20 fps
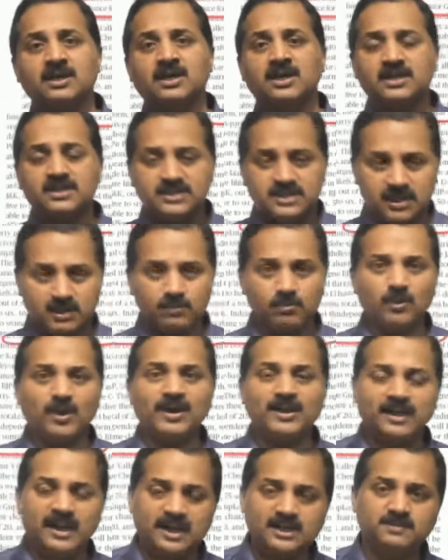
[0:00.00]
Jammu
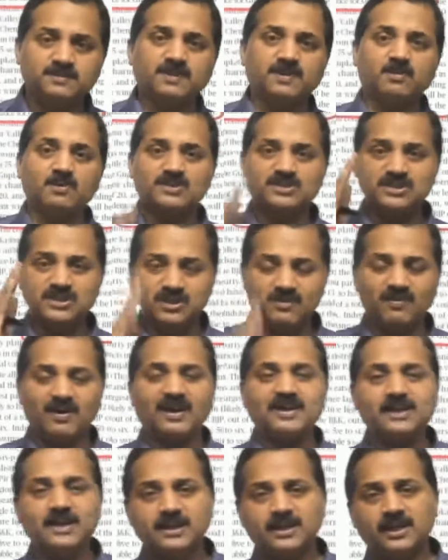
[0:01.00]
and Kashmir was
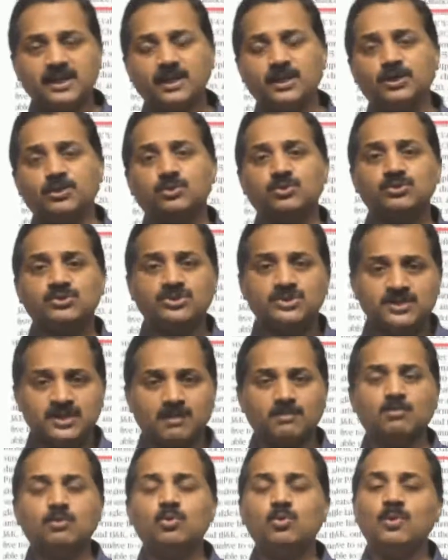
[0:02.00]
divided into
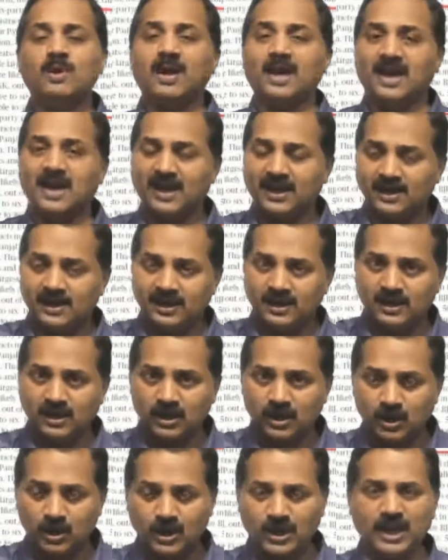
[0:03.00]
Jammu and
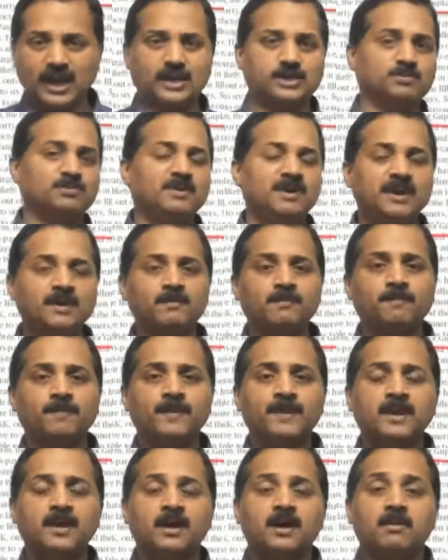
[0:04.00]
Kashmir.
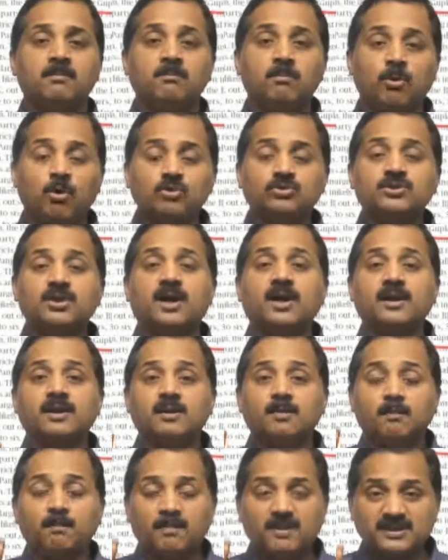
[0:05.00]
Both are
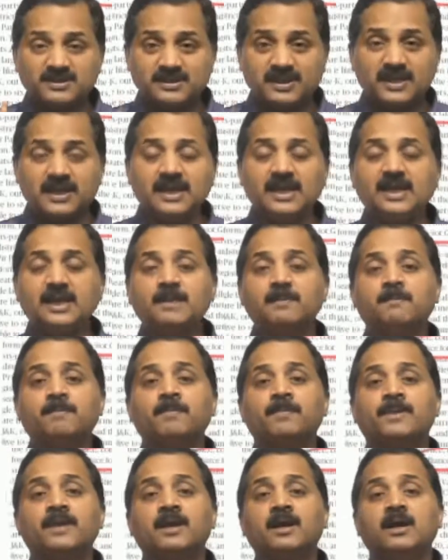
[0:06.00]
presently
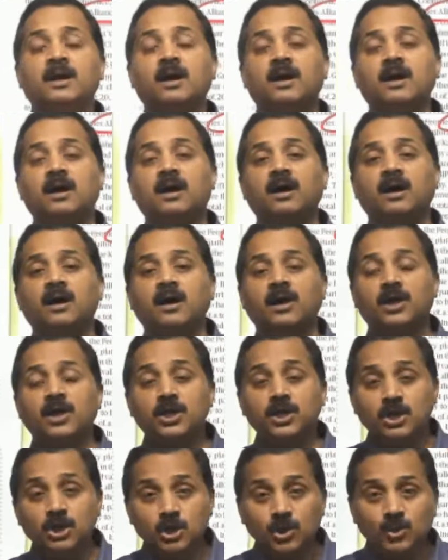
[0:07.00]

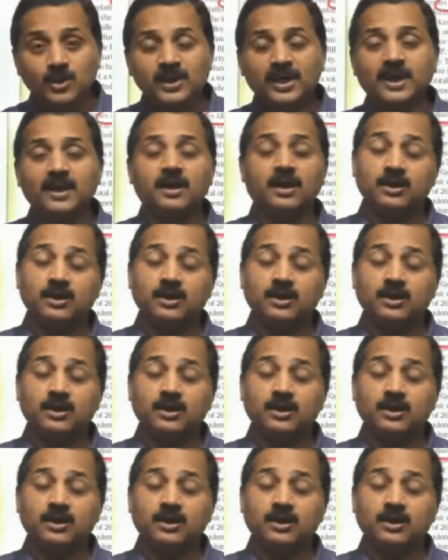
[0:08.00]
union